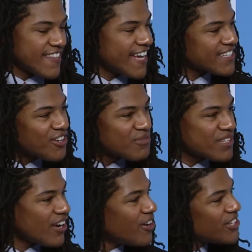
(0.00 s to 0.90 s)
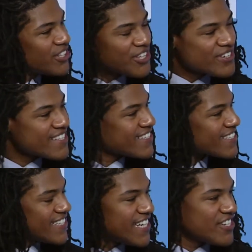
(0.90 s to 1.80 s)
they had told me, oh, you know, you can
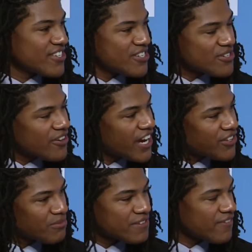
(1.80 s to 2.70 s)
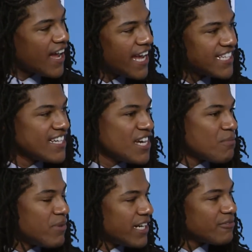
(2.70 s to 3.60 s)
succeed, you can do great, you'll be fine,
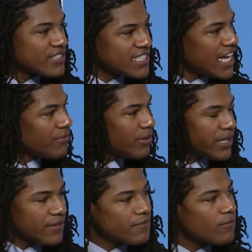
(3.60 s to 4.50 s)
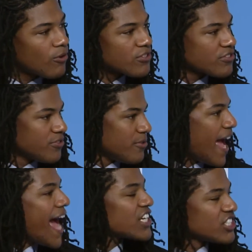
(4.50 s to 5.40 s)
but it was never reinforced through
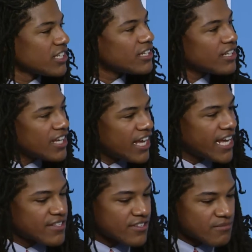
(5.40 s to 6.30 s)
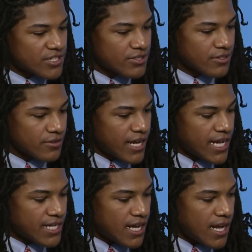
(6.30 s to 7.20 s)
action. And so Mr.
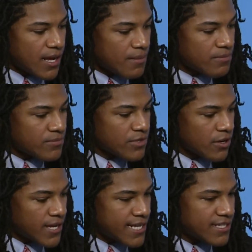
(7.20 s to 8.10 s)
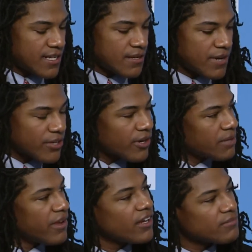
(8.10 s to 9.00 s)
Grant, um, you know, as a minority
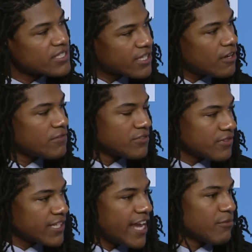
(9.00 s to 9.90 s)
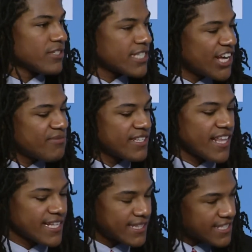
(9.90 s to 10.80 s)
male himself, was really able to tell me
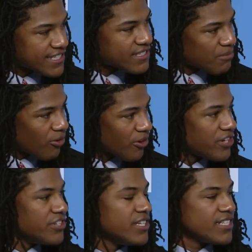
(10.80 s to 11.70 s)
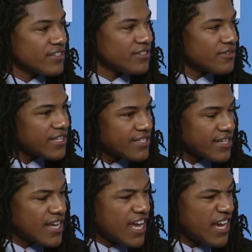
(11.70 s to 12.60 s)
like, this is important, you need to do this,
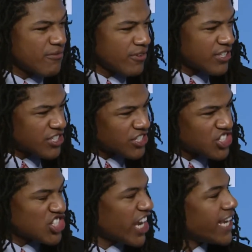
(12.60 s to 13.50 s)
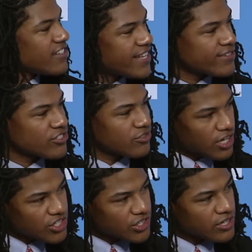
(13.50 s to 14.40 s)
and really just change that
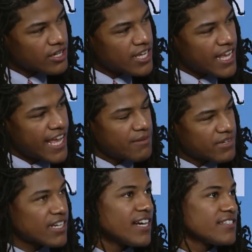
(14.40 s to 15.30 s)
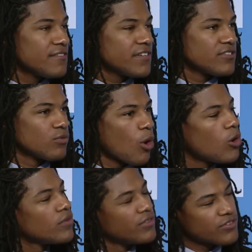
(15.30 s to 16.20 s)
structure. And because of his role
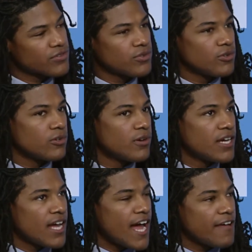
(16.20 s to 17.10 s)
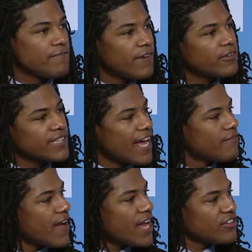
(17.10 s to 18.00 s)
in the school, I felt that
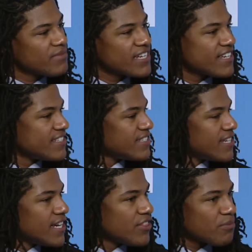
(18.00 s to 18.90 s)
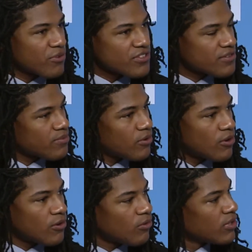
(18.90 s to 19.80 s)
value because. Mm -hmm the
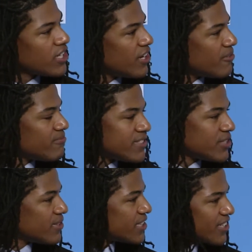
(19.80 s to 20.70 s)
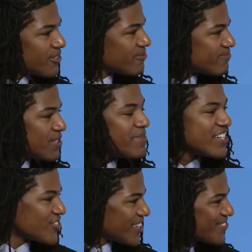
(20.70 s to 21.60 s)
principal, you know, was doing, you know,
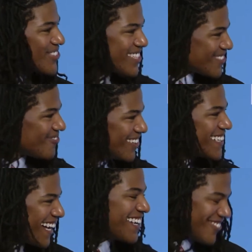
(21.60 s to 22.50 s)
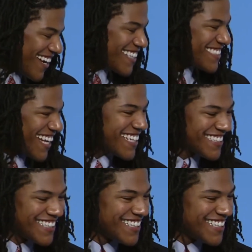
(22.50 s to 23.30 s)
administrative duties principal and whatnot. Right, exactly.